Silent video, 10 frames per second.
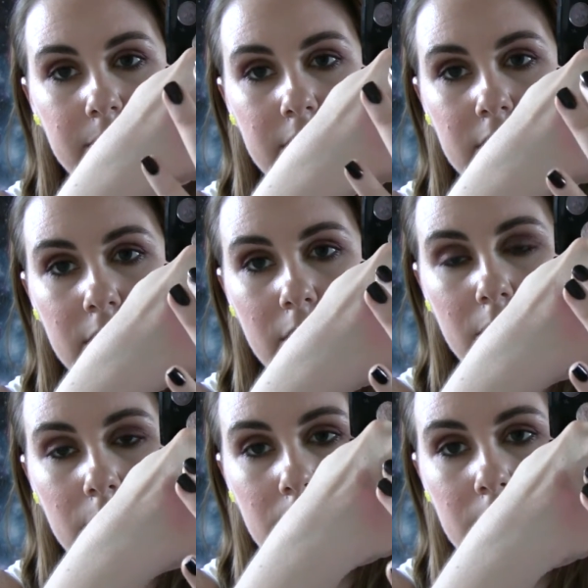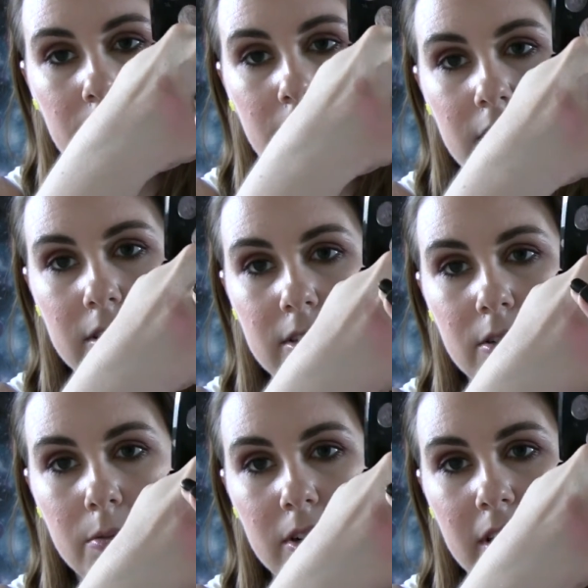So this
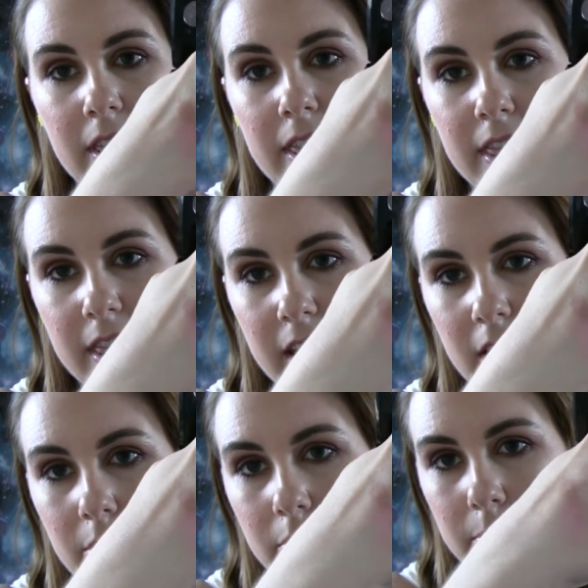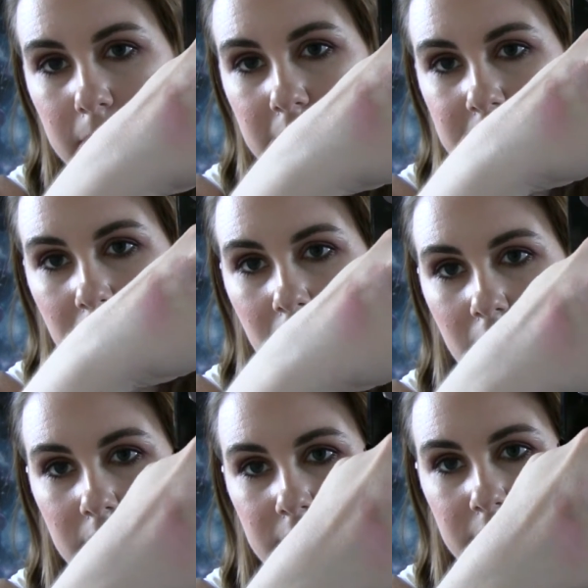you wouldn't think would be as
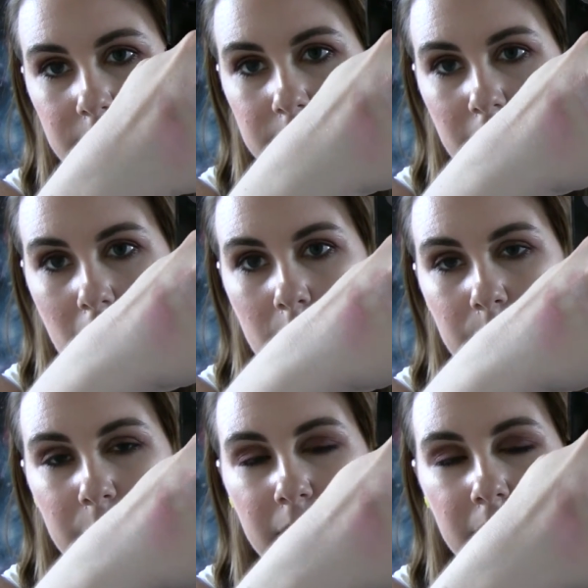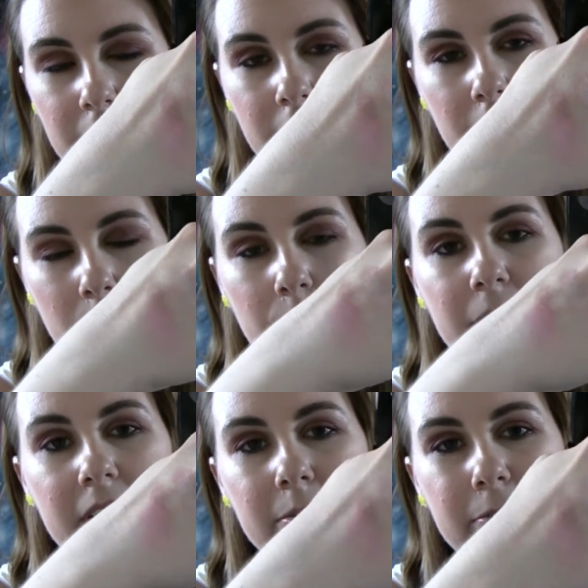hard to use up,
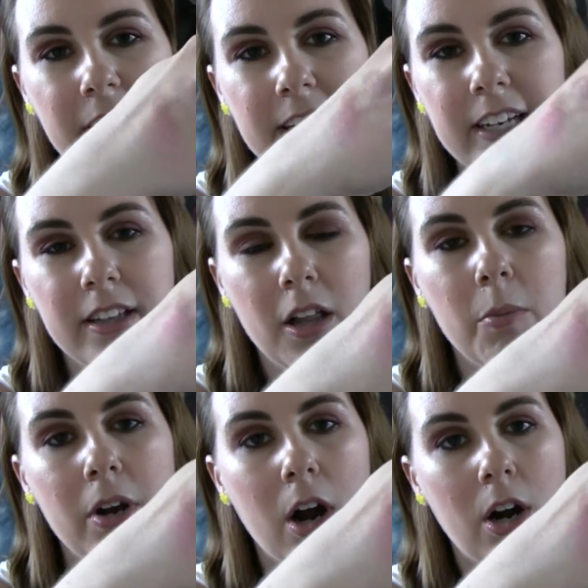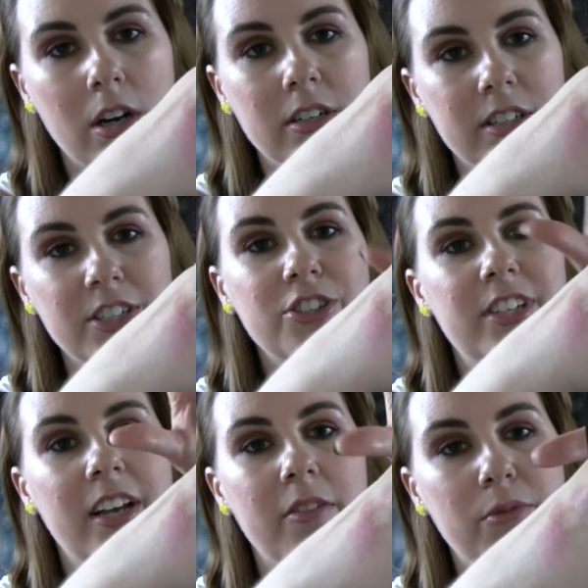but I'm finding it a little bit hard to just
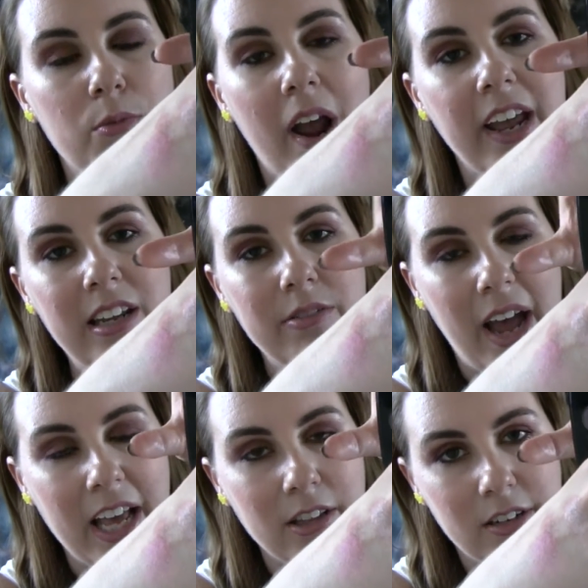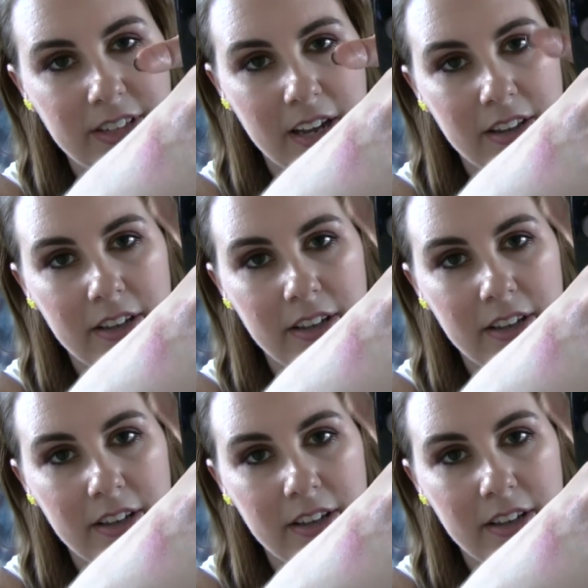get a variety of eye looks out of